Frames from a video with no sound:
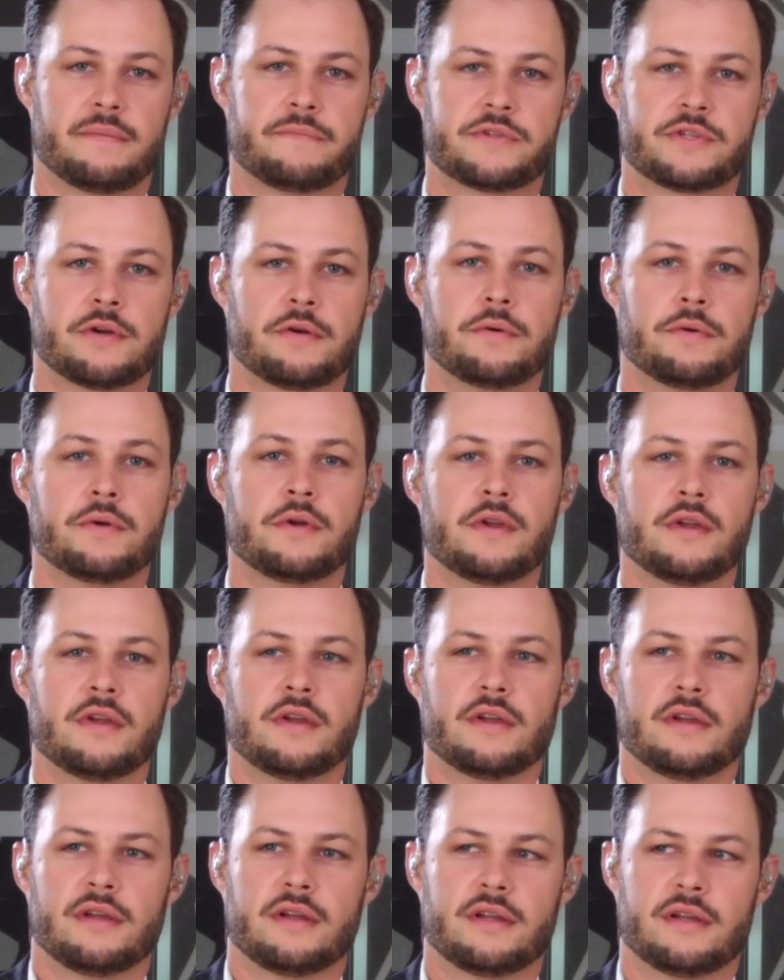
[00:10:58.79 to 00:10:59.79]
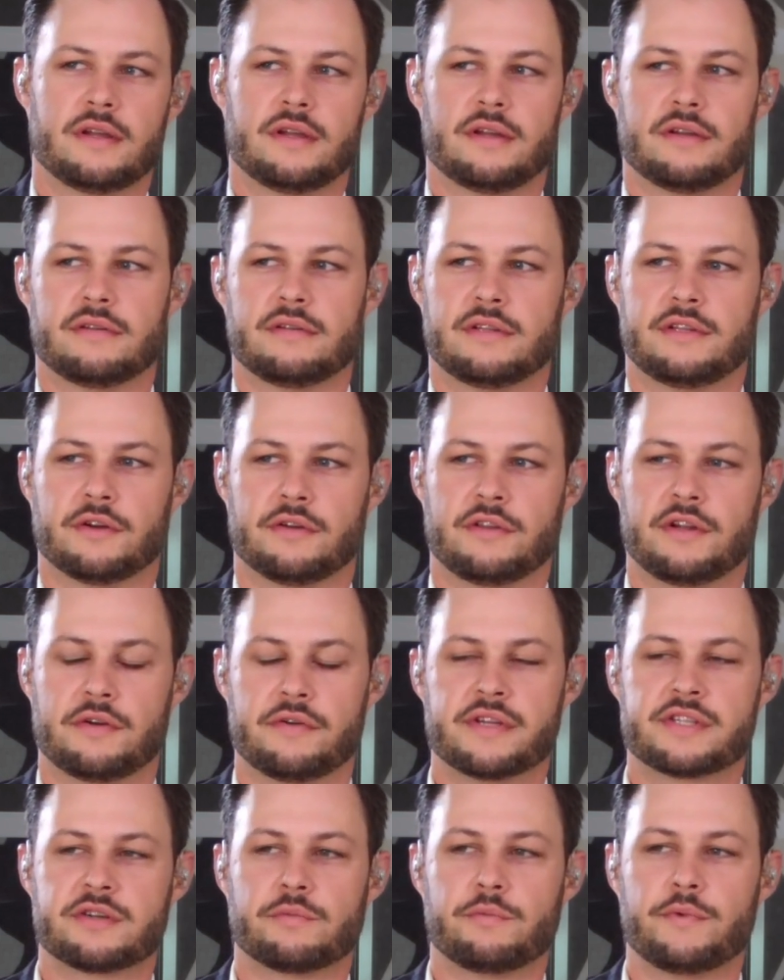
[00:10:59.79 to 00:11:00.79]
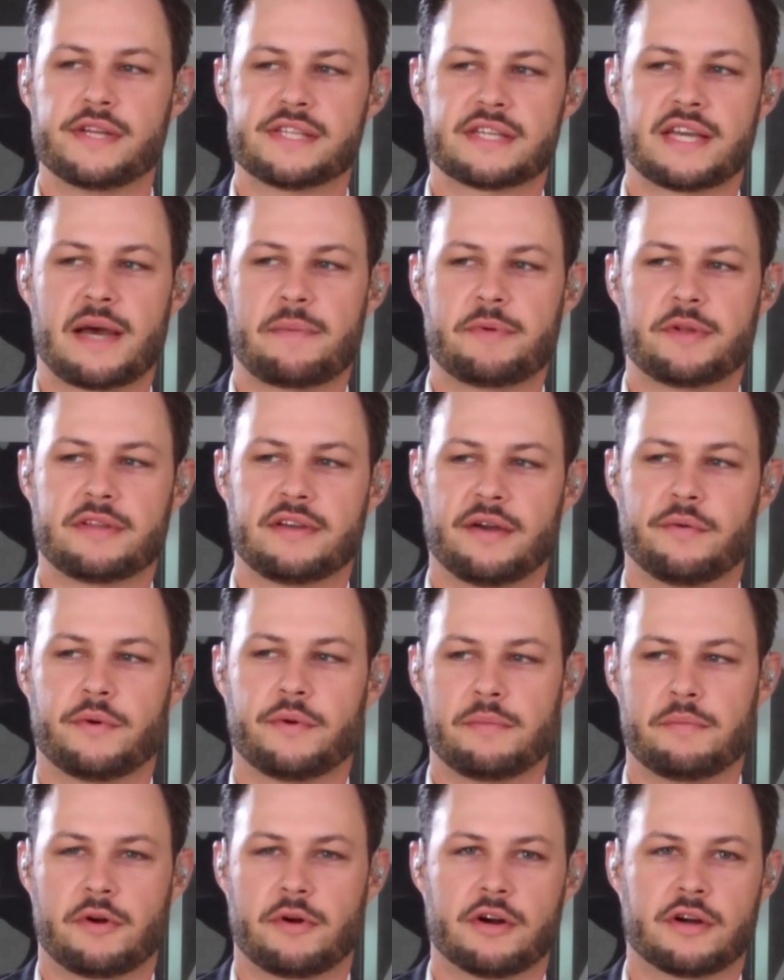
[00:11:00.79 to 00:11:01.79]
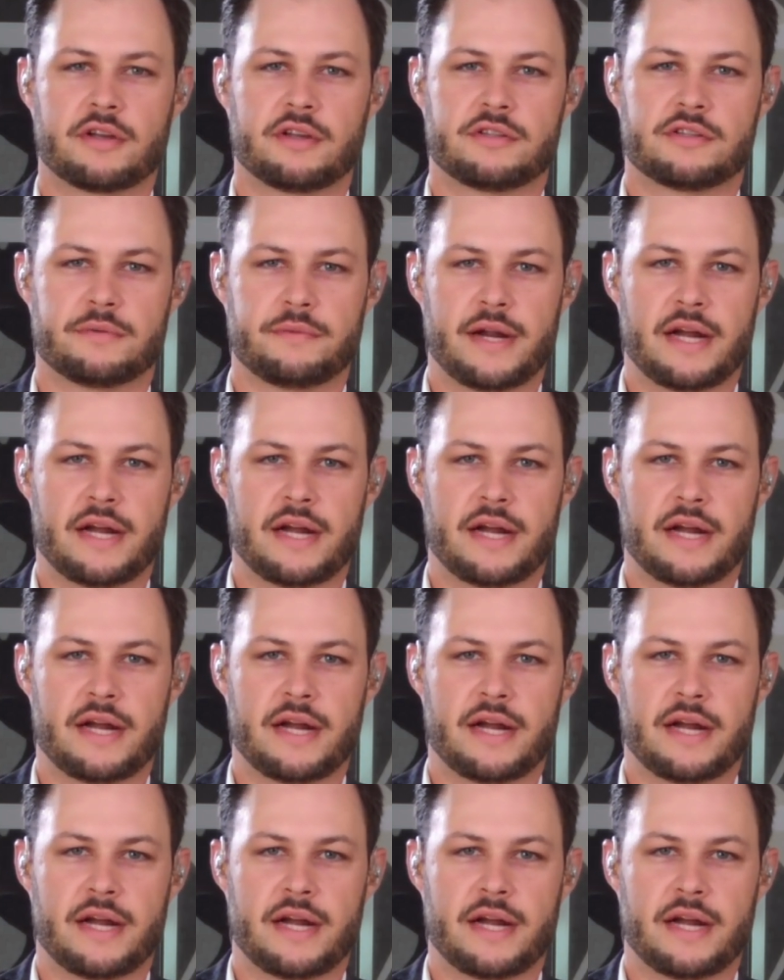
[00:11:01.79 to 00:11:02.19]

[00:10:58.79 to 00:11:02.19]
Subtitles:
So there is a risk appetite when markets are